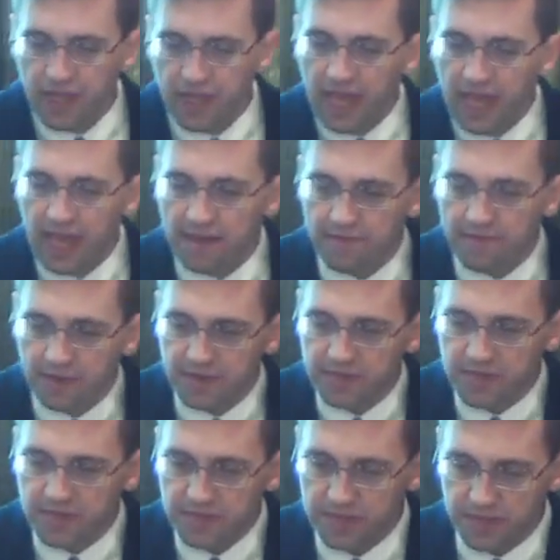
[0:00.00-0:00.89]
and
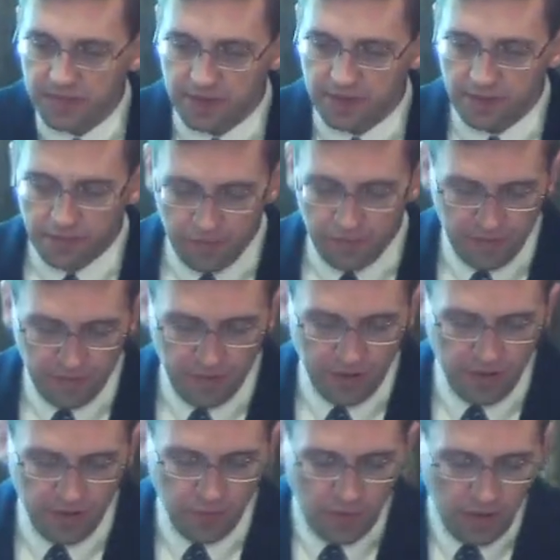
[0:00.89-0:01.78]
verses 30 through
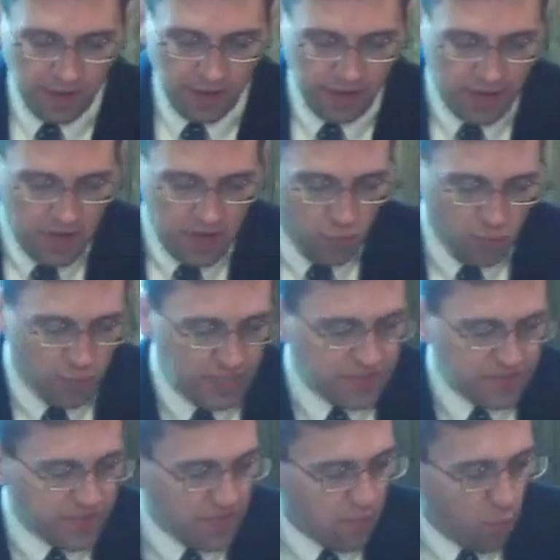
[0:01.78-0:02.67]
31, we
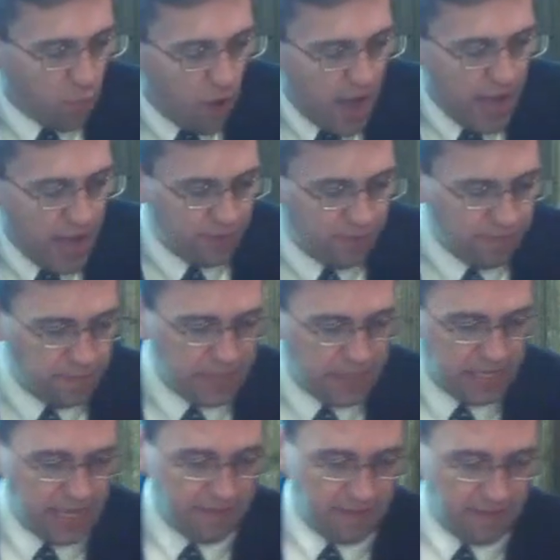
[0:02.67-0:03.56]
see why we've
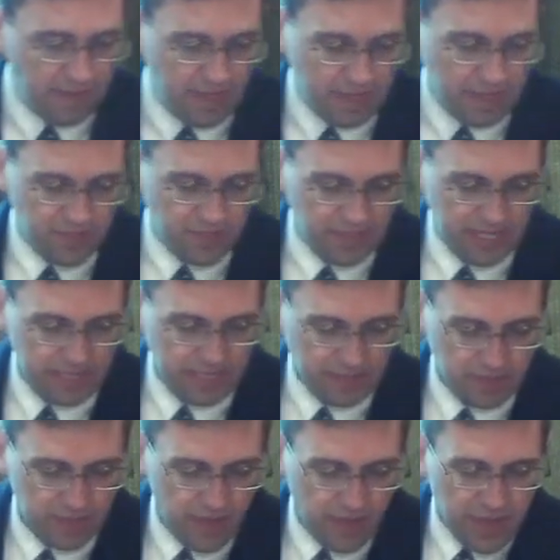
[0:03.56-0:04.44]
been given these
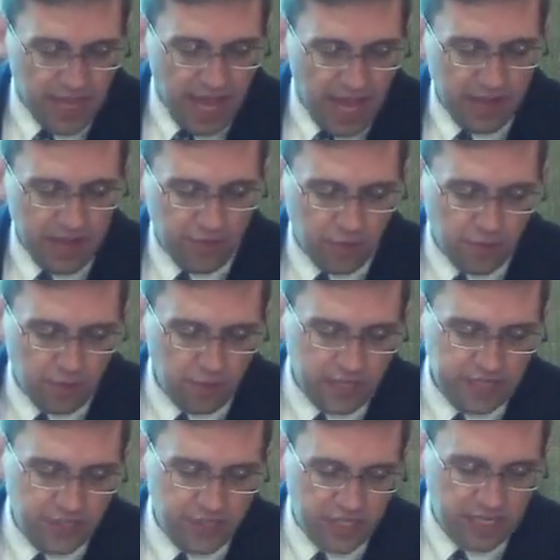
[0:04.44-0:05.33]
things. And
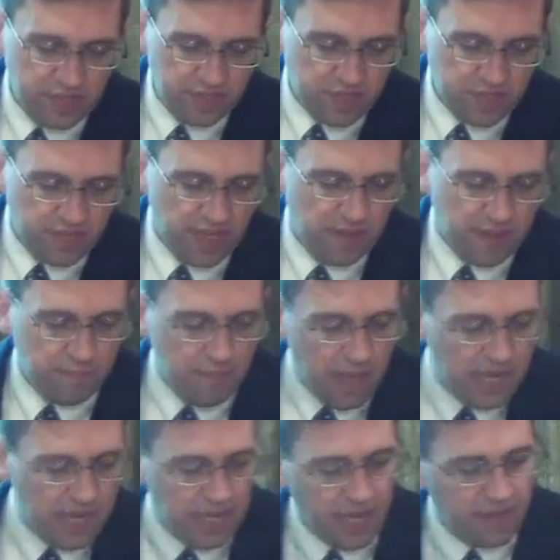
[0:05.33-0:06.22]
truly, Jesus did
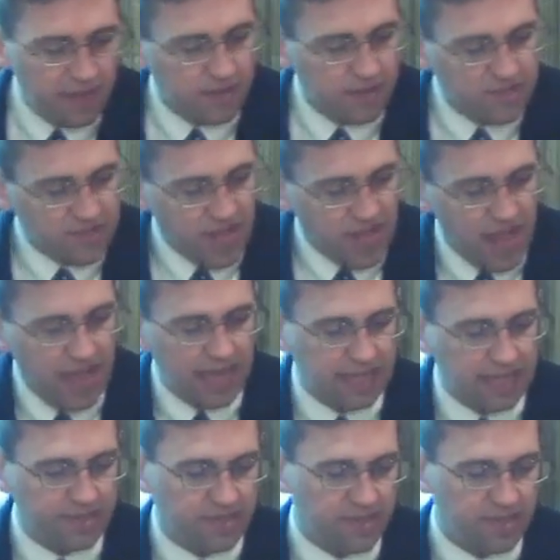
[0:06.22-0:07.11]
many other
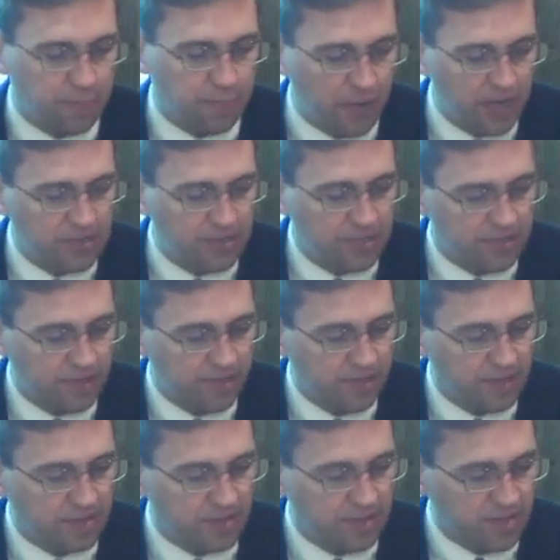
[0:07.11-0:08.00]
signs in the presence of
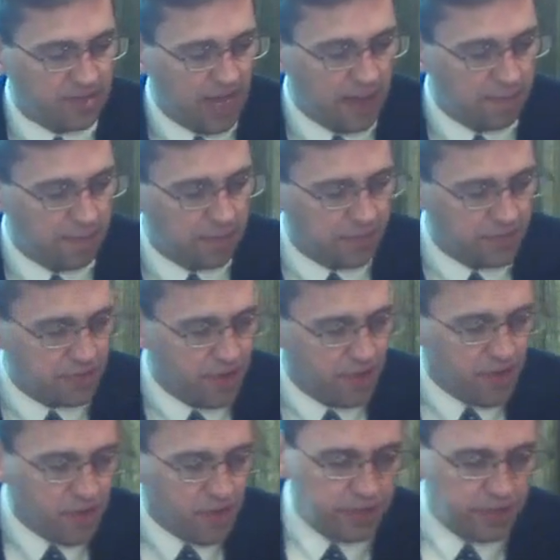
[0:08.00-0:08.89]
his
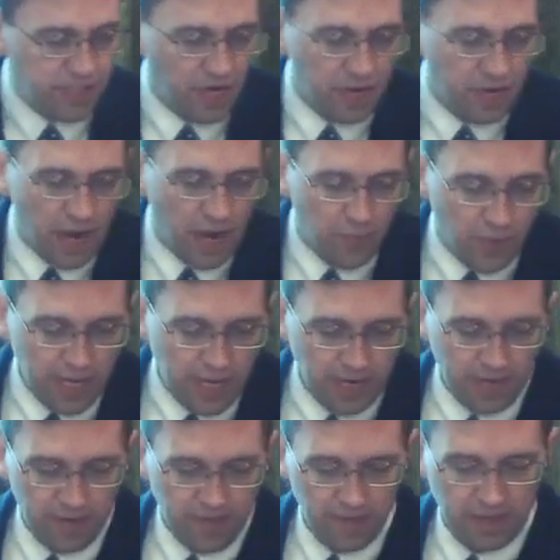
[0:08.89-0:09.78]
disciples, which are not
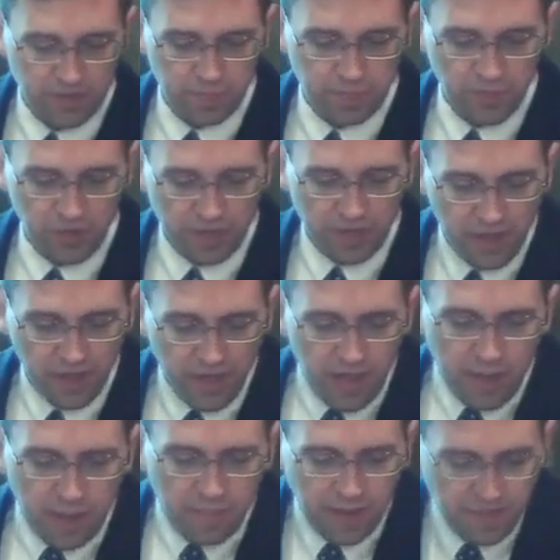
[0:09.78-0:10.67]
written in this book.
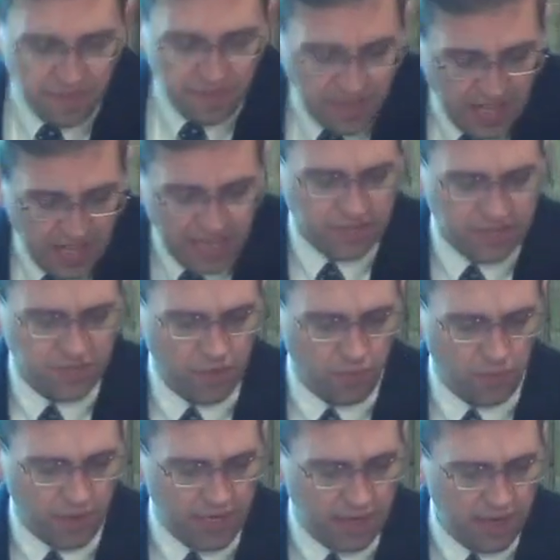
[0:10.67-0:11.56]
But these
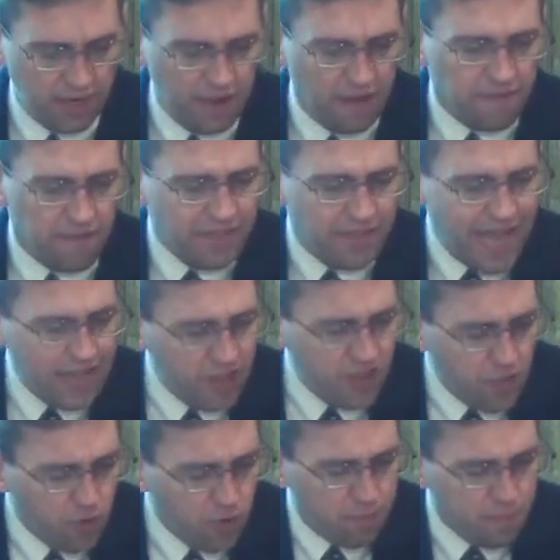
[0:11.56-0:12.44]
are written
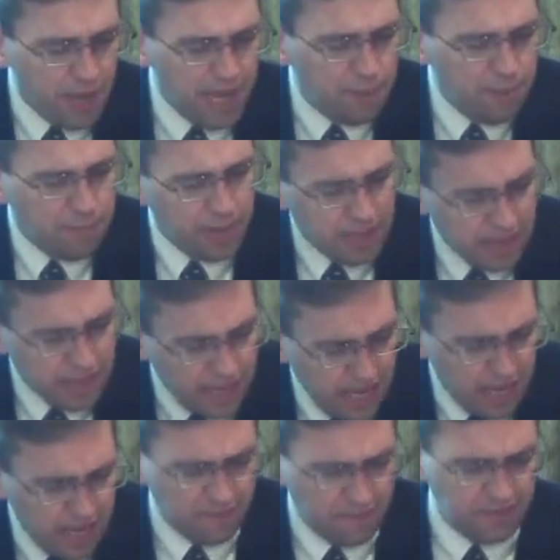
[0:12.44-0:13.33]
that you may
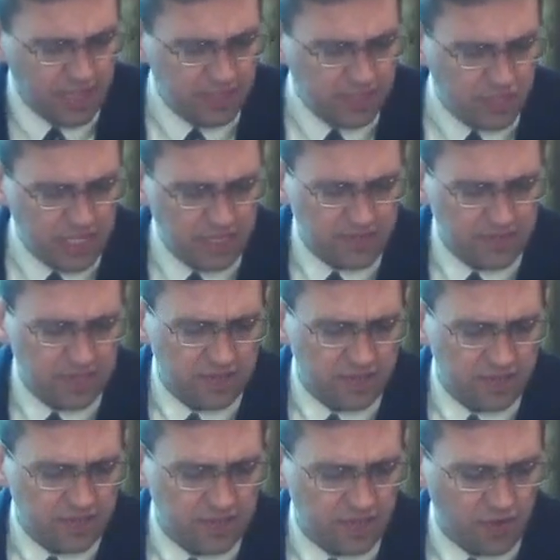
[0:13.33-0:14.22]
believe that
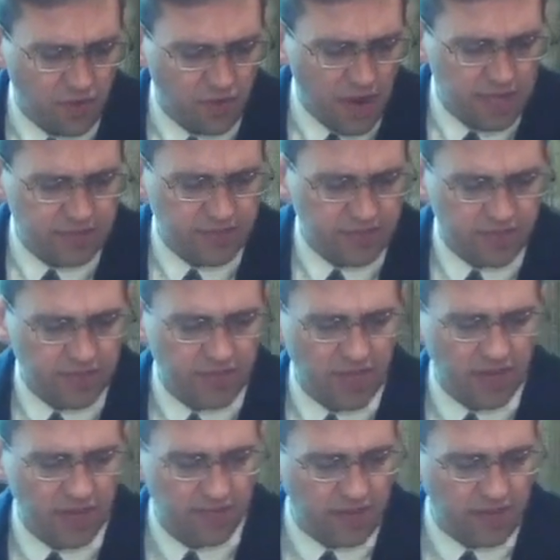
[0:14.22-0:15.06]
Jesus is the Christ, the Son of